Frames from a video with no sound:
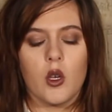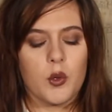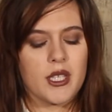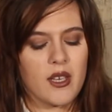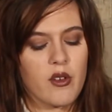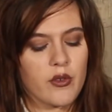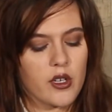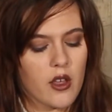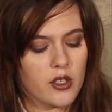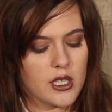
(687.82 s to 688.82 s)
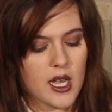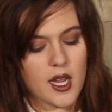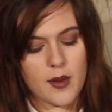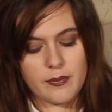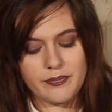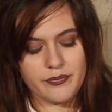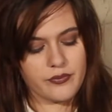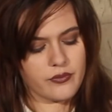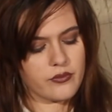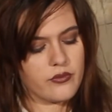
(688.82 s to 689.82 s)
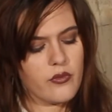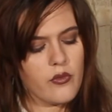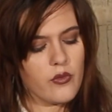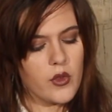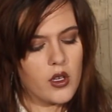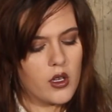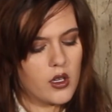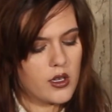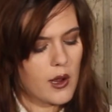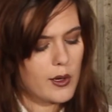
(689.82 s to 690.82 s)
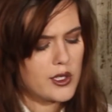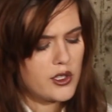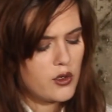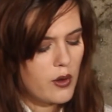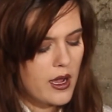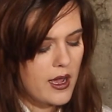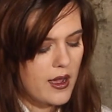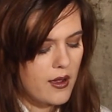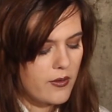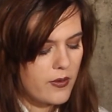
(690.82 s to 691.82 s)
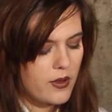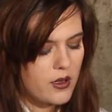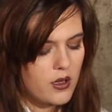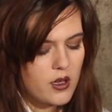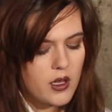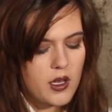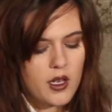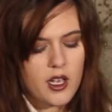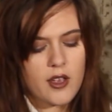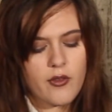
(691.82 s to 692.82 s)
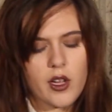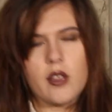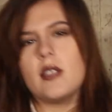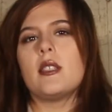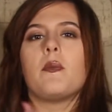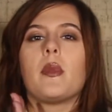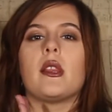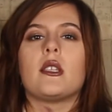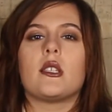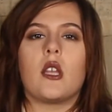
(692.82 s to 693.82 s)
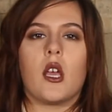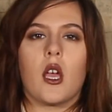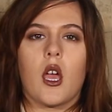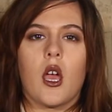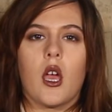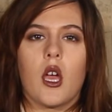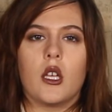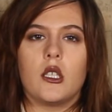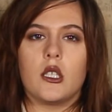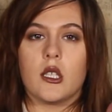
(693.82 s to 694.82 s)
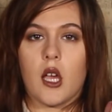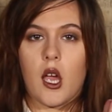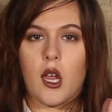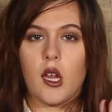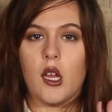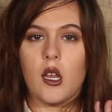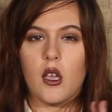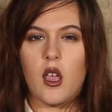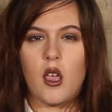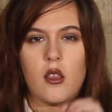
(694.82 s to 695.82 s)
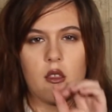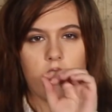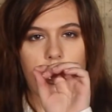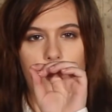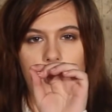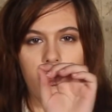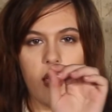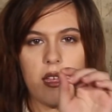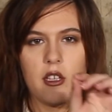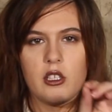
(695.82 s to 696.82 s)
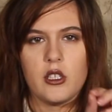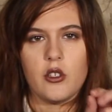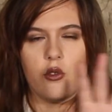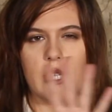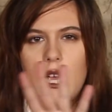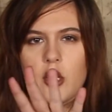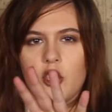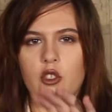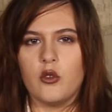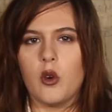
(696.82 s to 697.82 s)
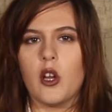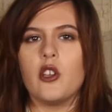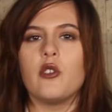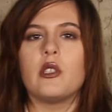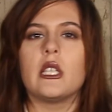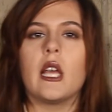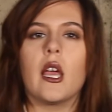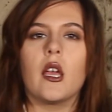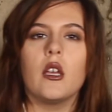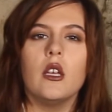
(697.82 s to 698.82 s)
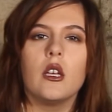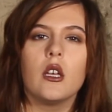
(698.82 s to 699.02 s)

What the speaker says: we'll save it for another time. Now, I do have a fairly simplistic design that I would like to tattoo on you today,